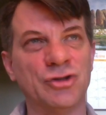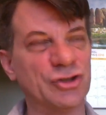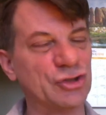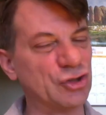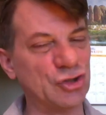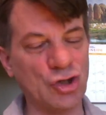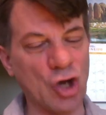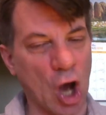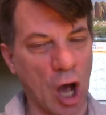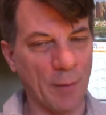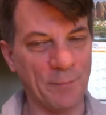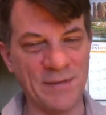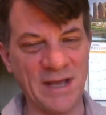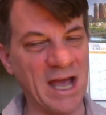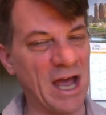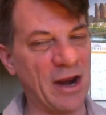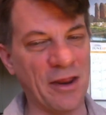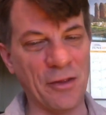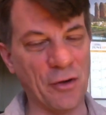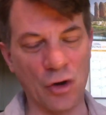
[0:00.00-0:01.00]
just got
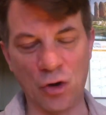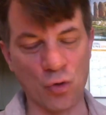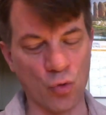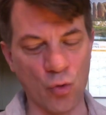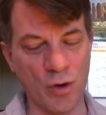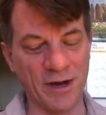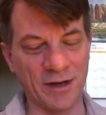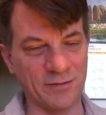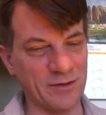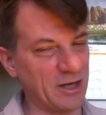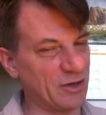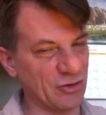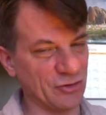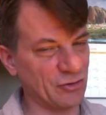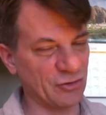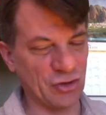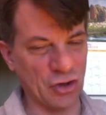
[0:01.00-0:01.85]
me out of there quick. This